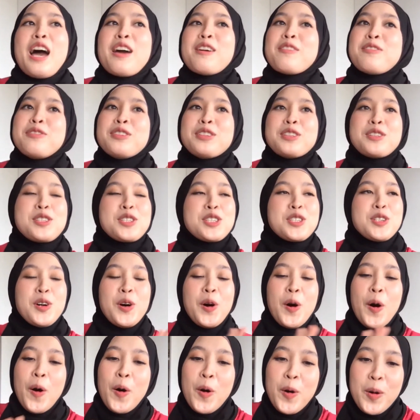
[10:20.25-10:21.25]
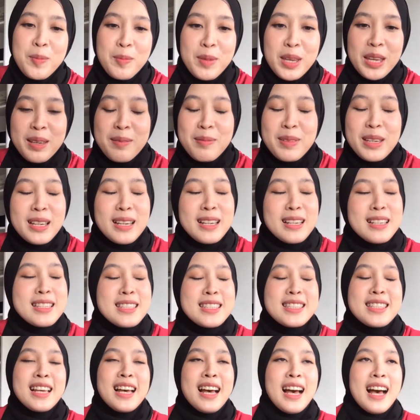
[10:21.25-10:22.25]
I think so for me
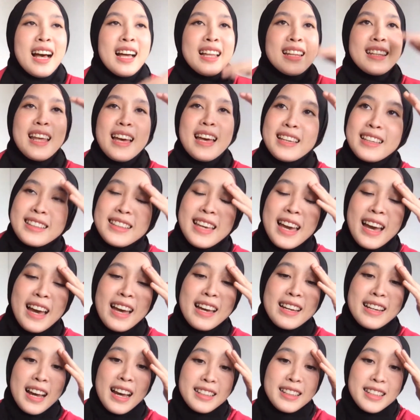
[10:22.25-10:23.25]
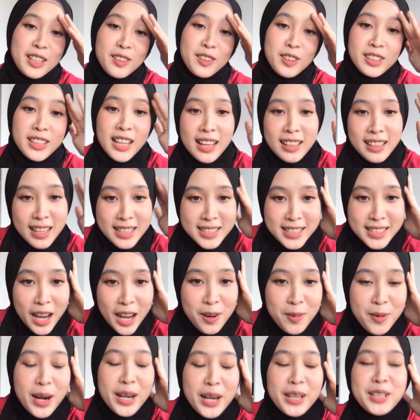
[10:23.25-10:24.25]
because like
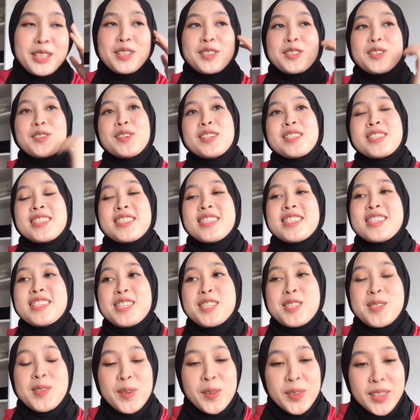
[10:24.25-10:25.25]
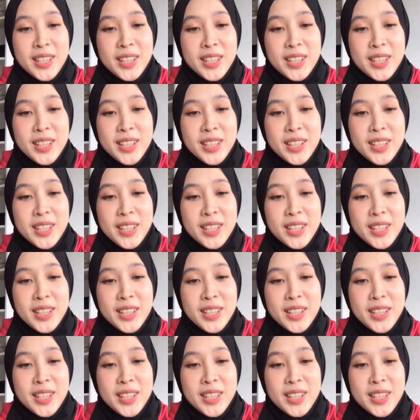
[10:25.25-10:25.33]
Sarawak, you know, it's just so